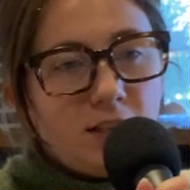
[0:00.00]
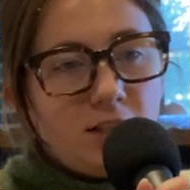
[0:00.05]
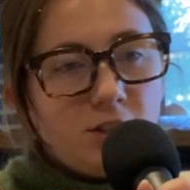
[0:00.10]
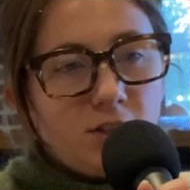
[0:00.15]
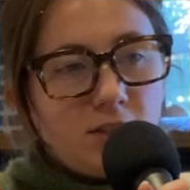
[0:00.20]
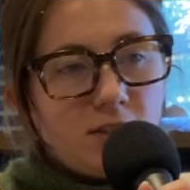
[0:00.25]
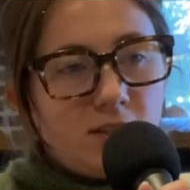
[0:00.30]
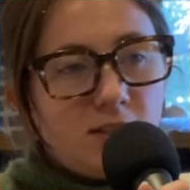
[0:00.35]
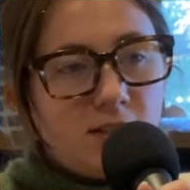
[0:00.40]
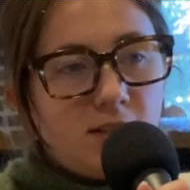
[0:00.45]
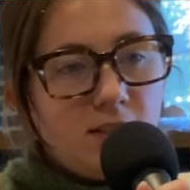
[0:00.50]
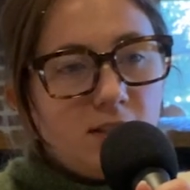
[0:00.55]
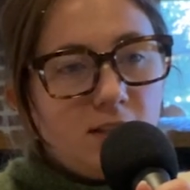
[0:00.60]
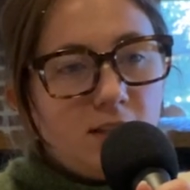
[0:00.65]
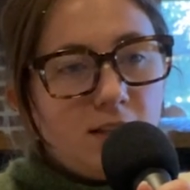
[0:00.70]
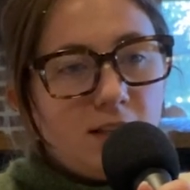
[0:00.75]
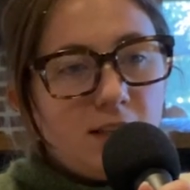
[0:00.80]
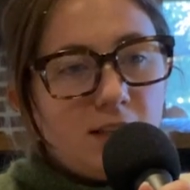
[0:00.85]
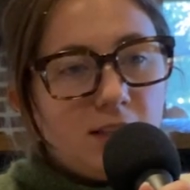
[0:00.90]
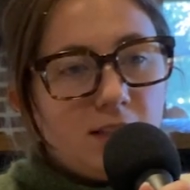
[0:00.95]
just
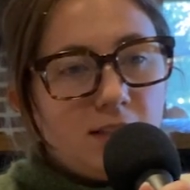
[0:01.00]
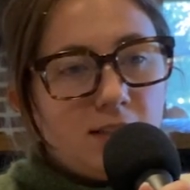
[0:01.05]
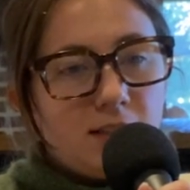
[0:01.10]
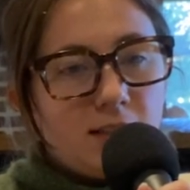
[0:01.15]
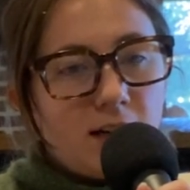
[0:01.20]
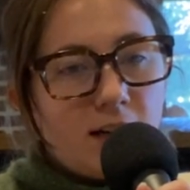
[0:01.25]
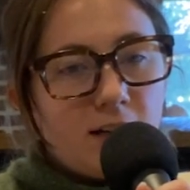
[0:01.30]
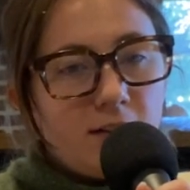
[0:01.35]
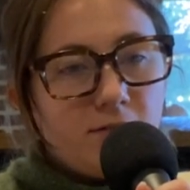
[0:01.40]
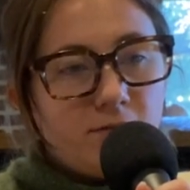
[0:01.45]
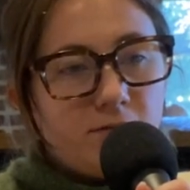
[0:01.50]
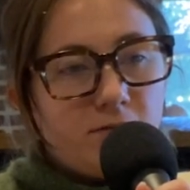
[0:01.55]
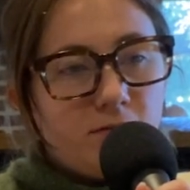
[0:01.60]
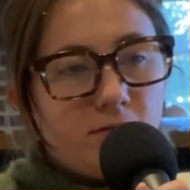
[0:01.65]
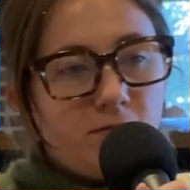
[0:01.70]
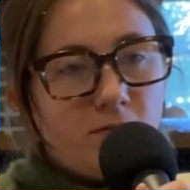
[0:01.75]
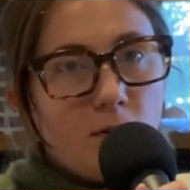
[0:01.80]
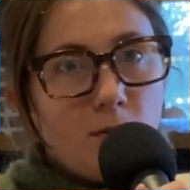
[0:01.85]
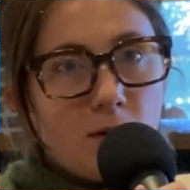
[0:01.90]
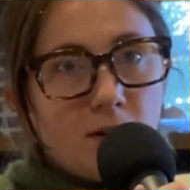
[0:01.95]
needed to kind of
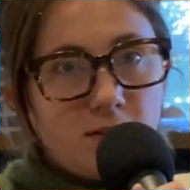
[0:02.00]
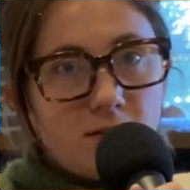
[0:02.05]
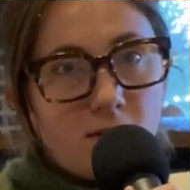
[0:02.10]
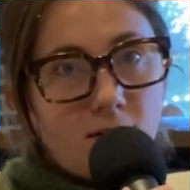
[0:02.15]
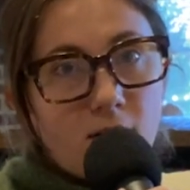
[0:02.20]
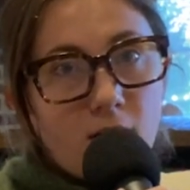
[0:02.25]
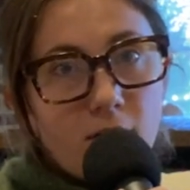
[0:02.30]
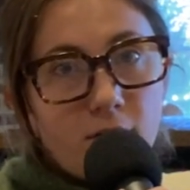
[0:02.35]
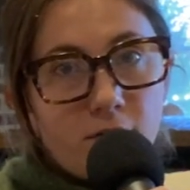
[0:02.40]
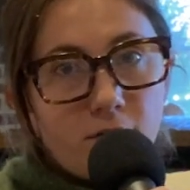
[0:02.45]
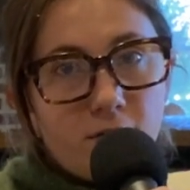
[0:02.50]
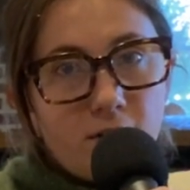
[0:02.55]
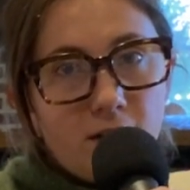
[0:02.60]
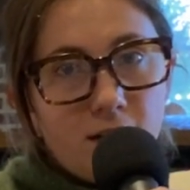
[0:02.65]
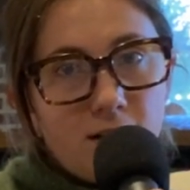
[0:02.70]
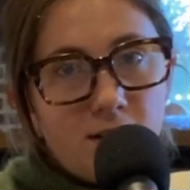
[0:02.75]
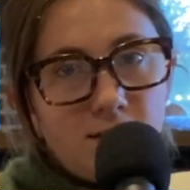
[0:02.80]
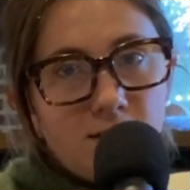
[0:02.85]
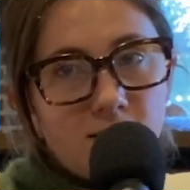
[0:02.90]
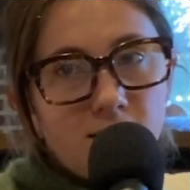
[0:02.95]
focus on other
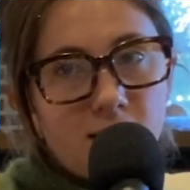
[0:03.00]
things.